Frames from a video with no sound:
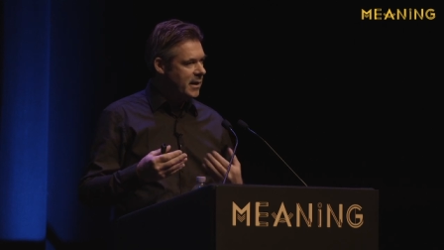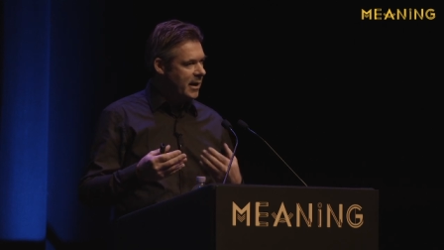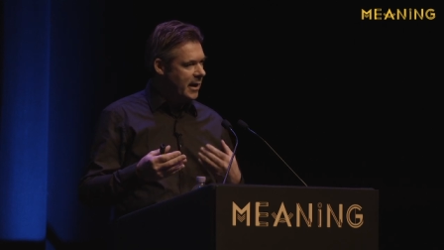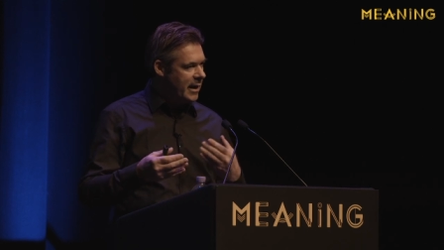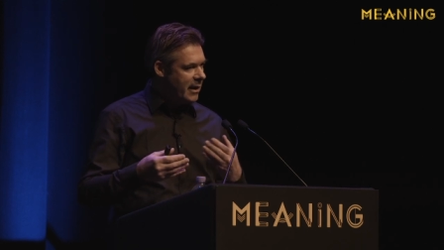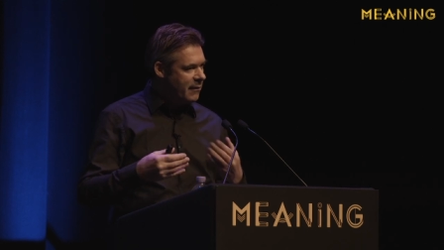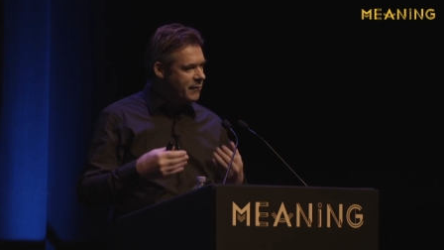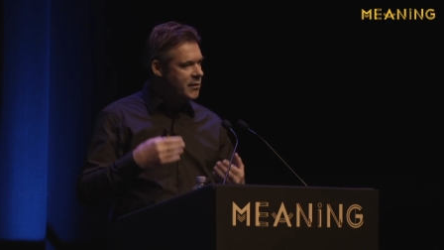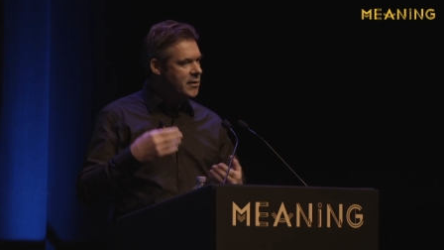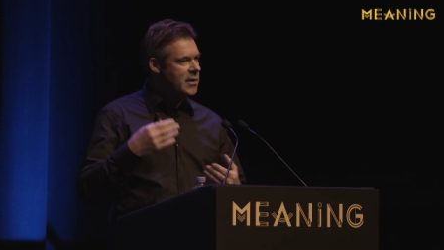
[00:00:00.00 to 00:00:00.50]

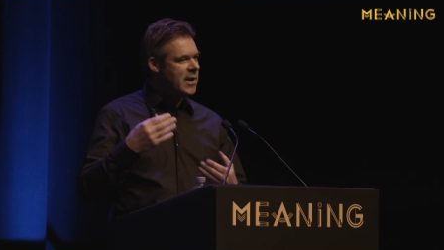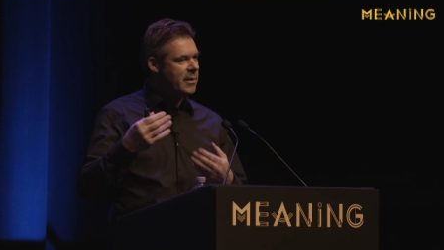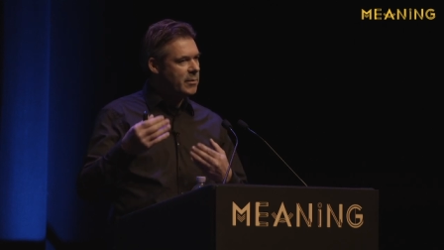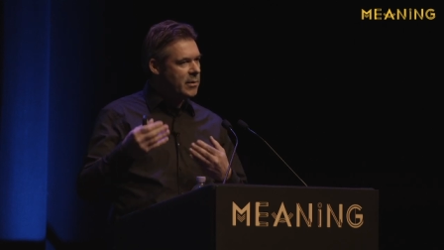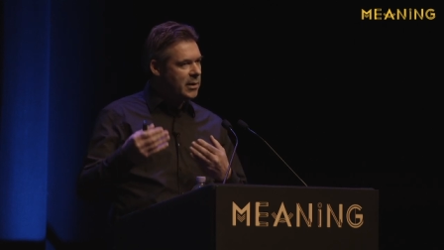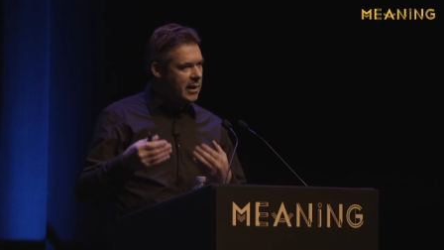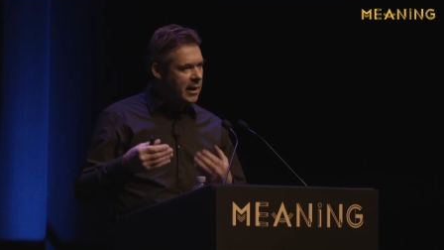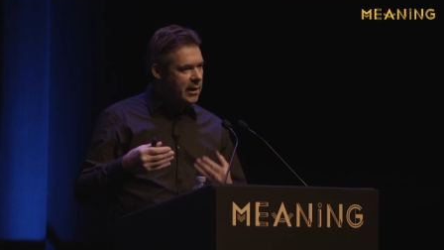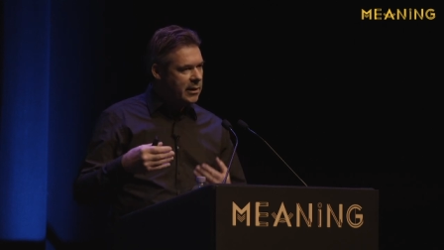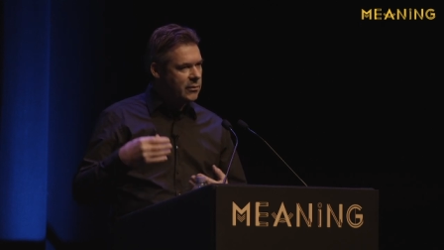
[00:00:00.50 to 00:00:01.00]
and every
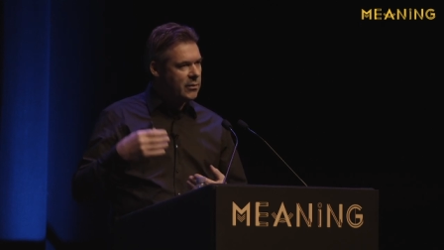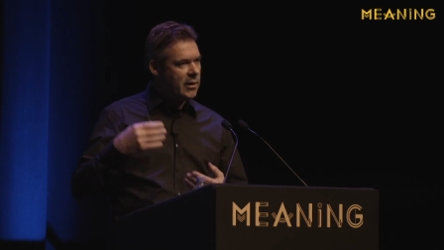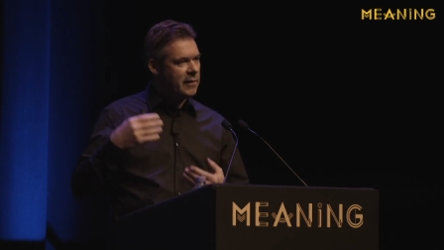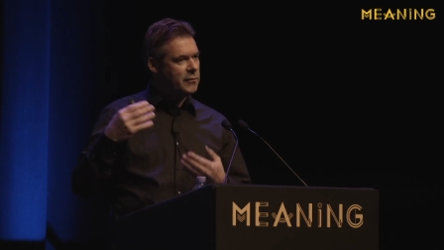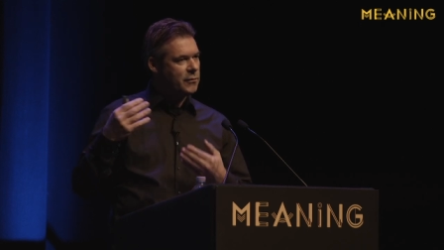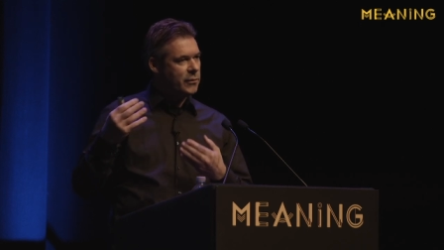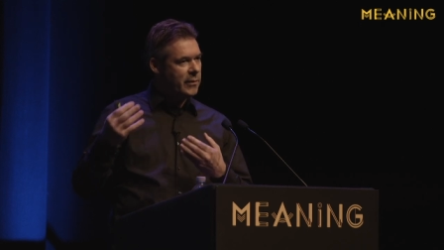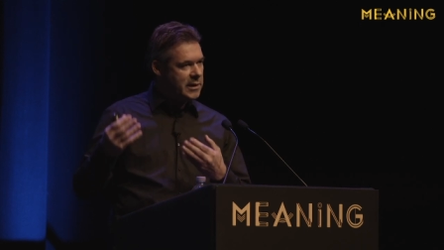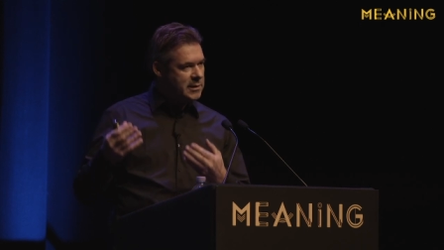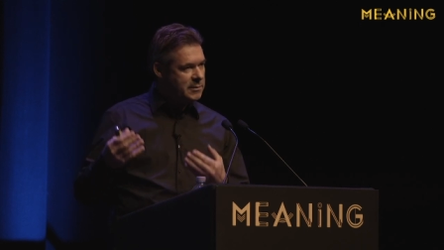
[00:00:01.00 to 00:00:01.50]
time again you
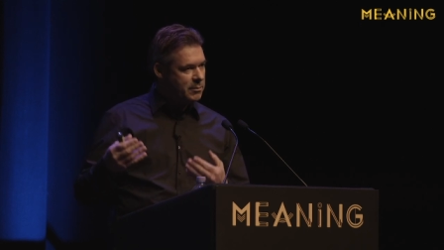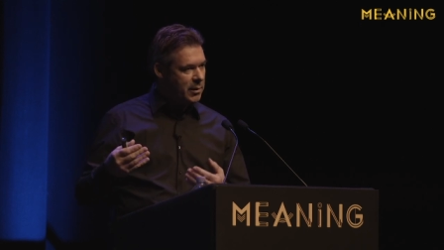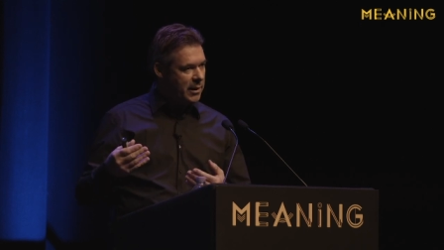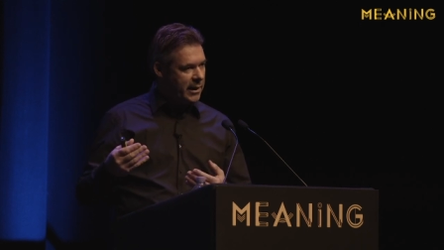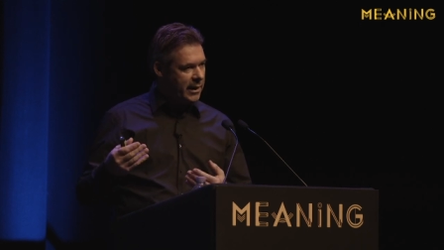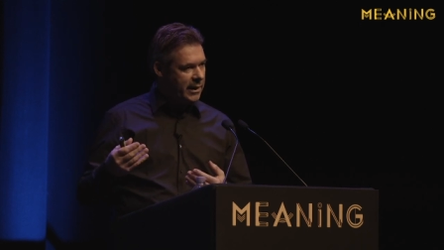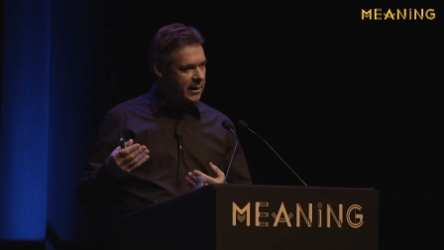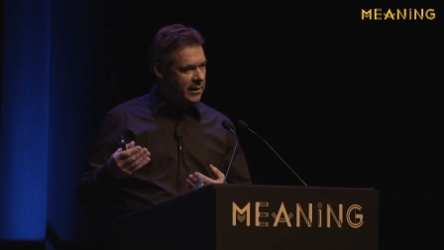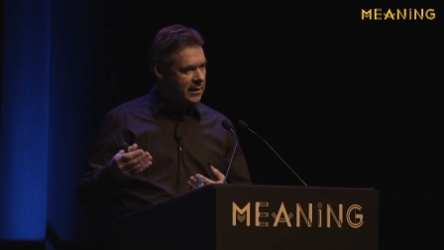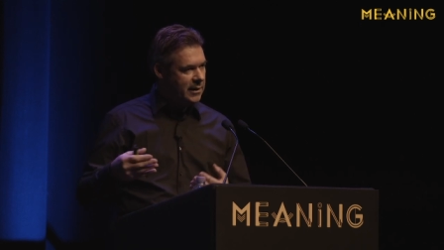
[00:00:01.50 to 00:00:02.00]
have to
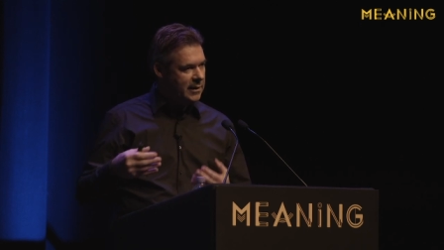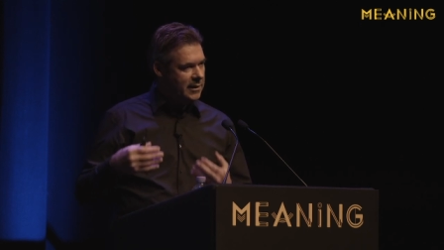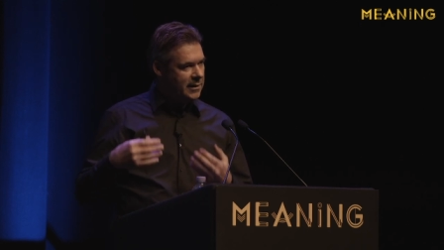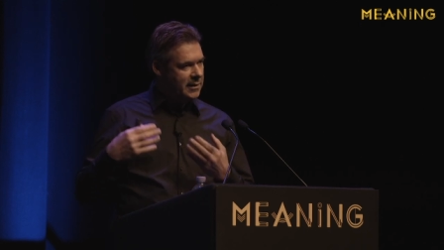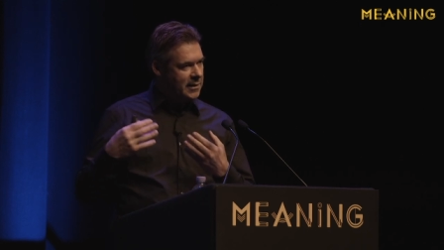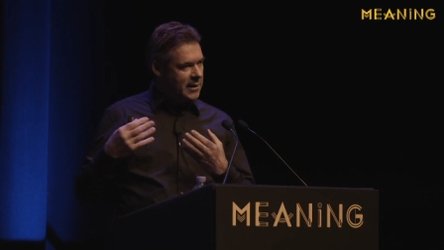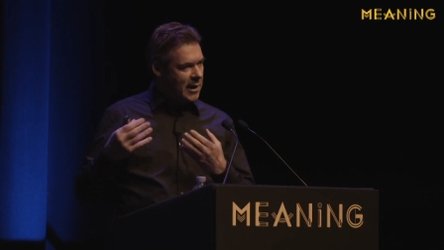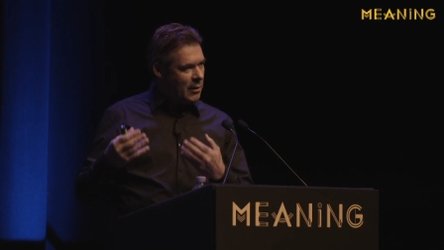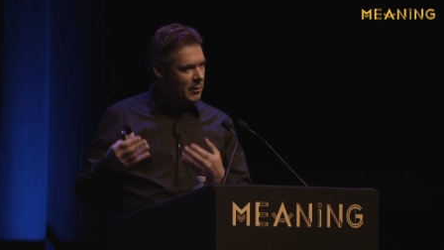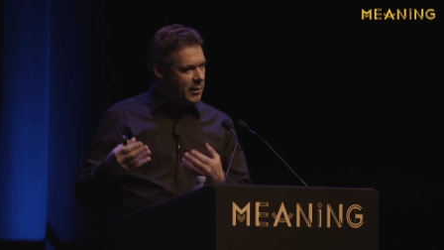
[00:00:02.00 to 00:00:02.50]
explain
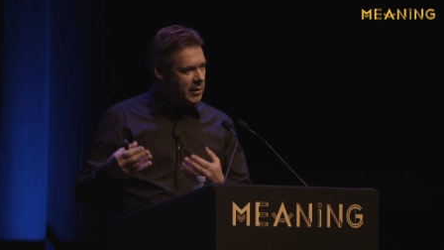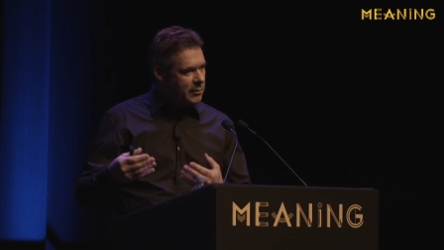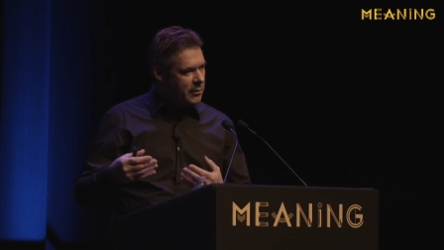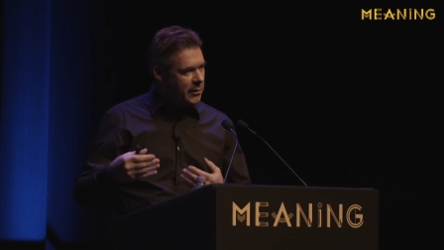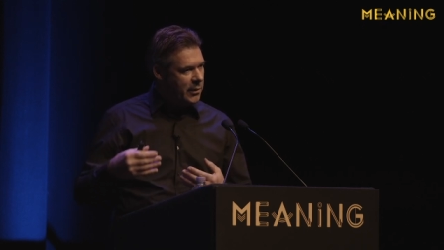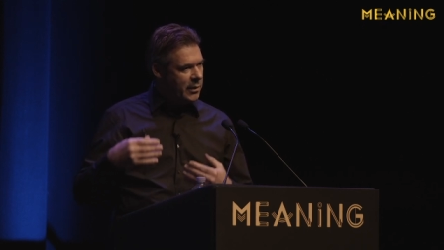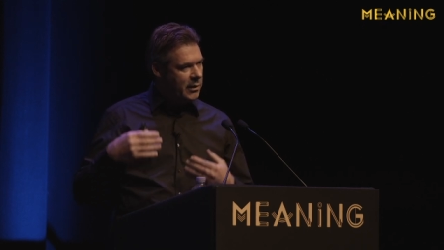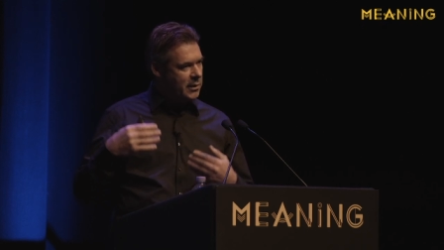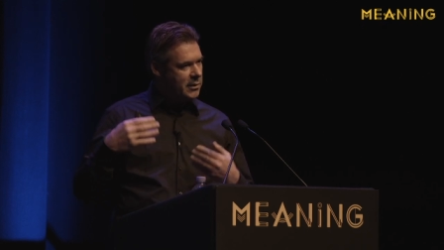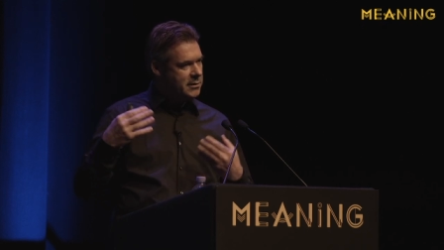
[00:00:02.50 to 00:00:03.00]
how it
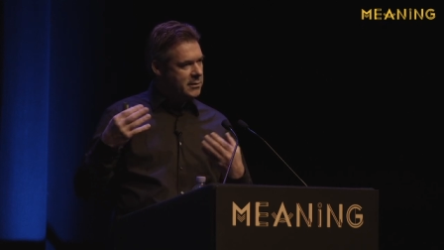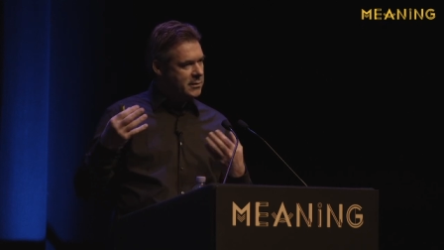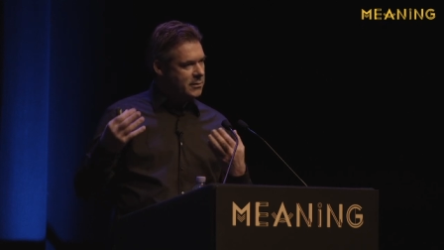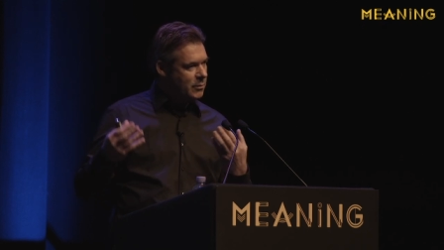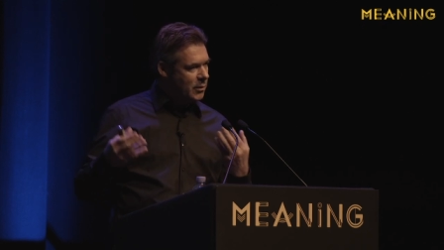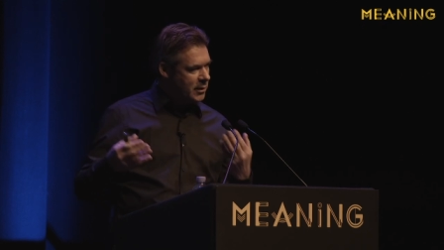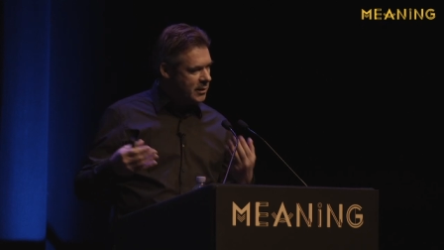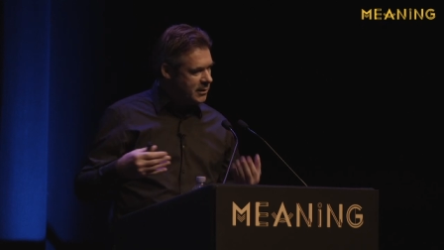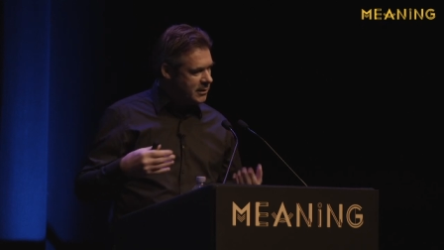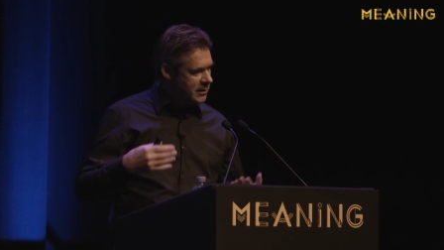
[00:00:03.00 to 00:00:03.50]
works,
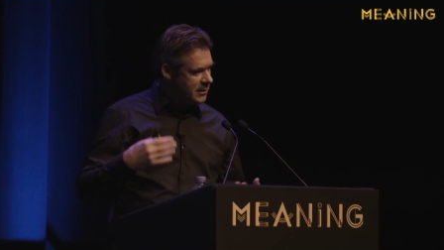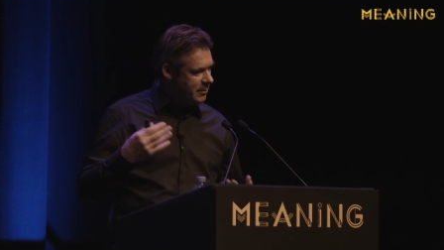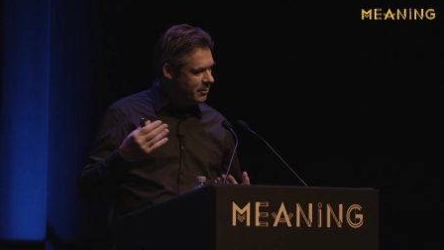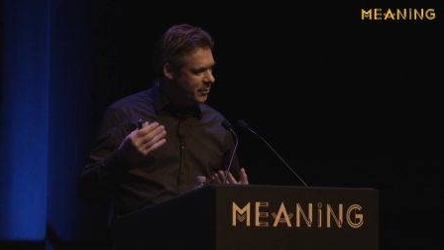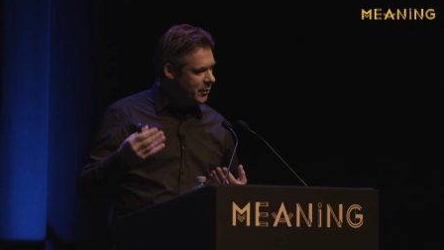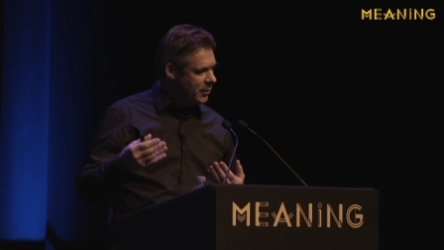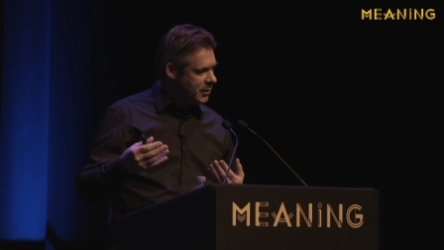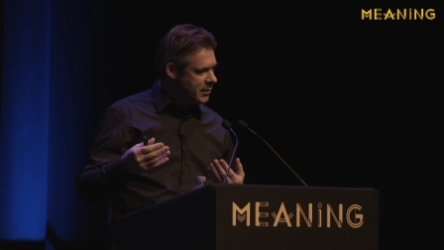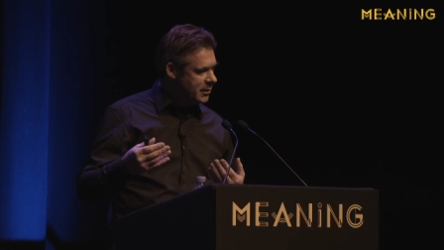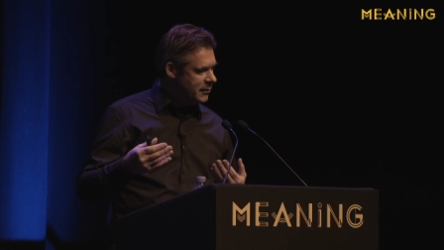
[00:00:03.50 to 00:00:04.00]
what's
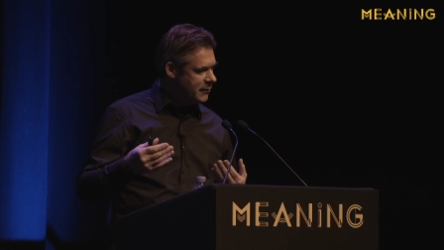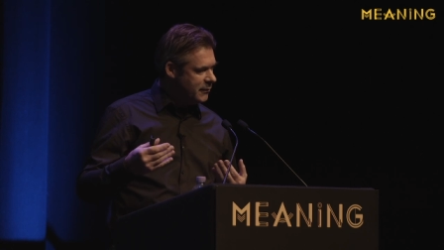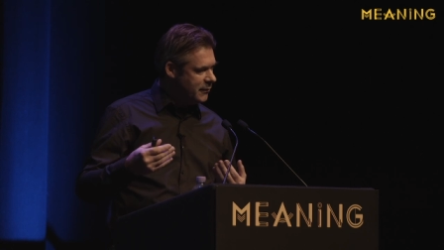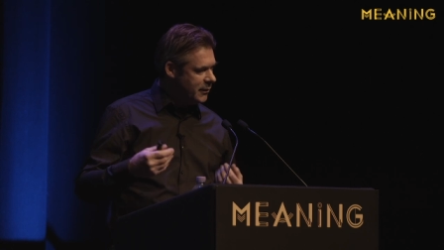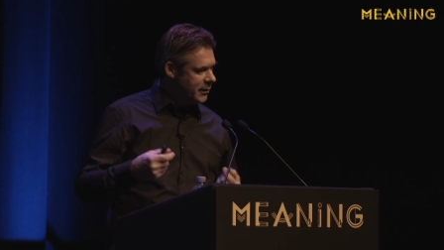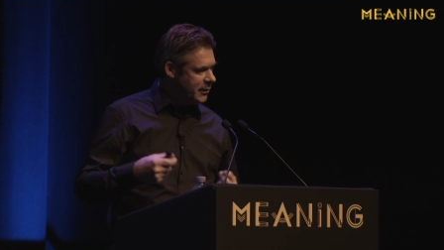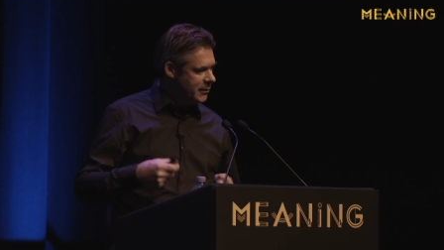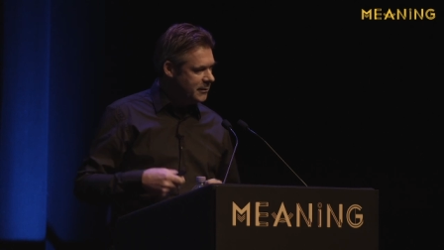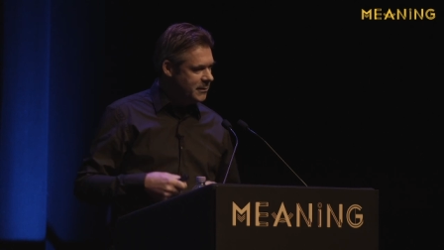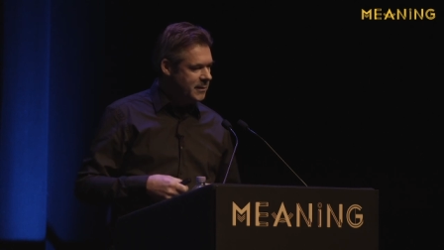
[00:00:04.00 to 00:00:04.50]
important
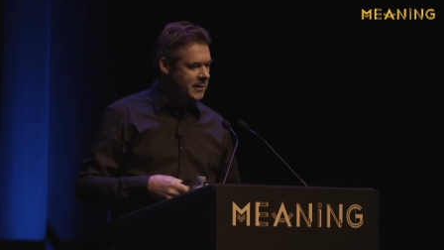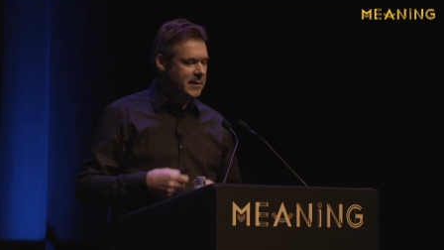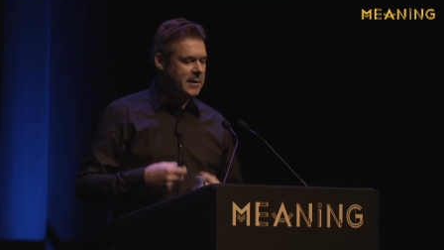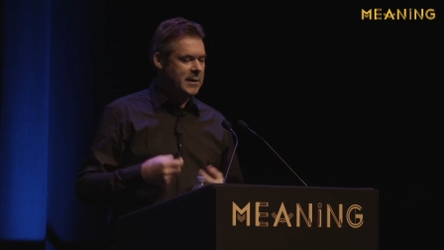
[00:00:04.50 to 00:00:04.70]
for you.